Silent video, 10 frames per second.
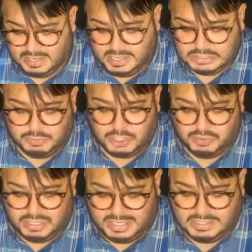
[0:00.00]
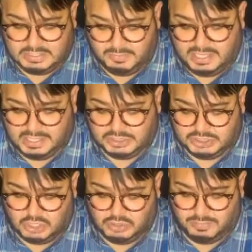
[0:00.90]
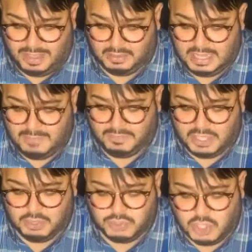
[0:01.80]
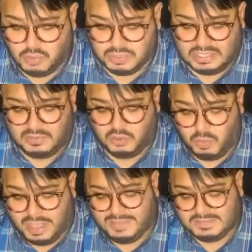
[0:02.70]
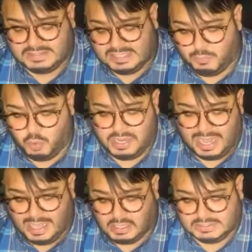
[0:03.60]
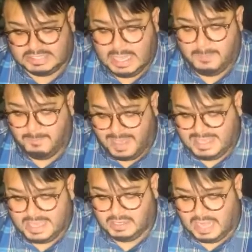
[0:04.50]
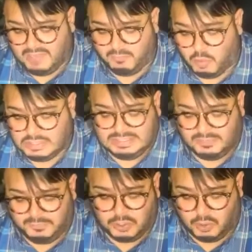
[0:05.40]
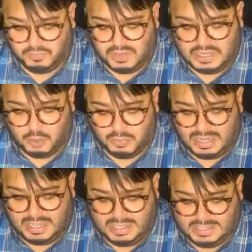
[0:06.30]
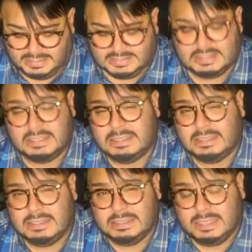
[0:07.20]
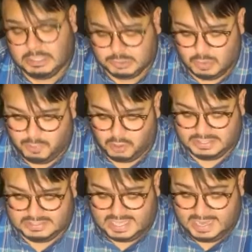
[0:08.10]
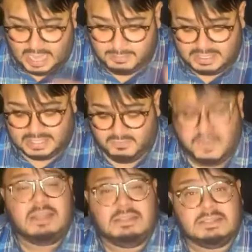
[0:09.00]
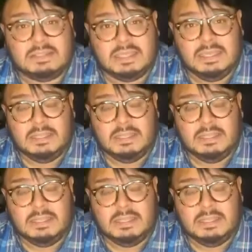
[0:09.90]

Here's what you need to be concerned about, that you don't get in the way of someone else making life more difficult than it already is. Here's what Paul is saying. I'm convinced.